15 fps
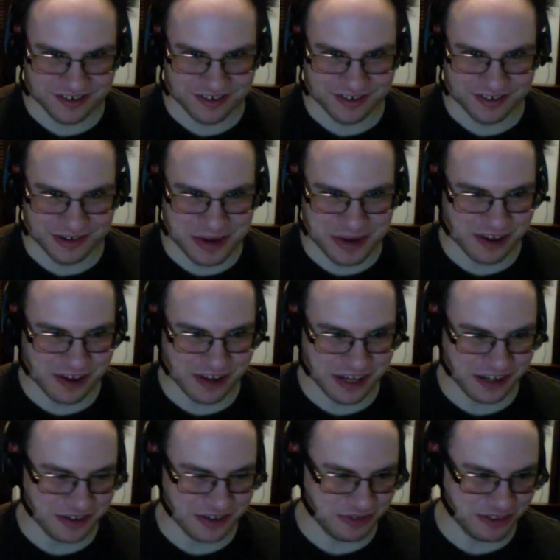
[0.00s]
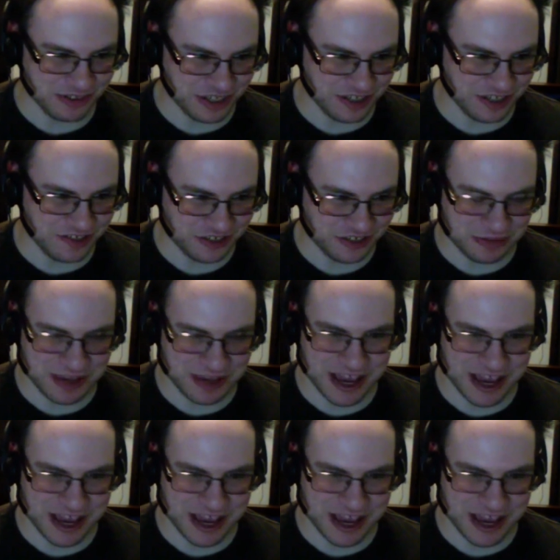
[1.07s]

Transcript: about like kids in Japan.